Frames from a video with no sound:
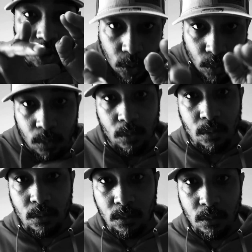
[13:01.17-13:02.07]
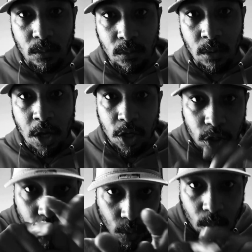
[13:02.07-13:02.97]
you.
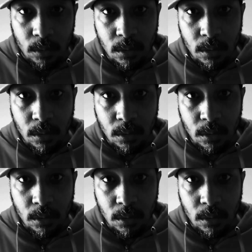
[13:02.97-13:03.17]
You.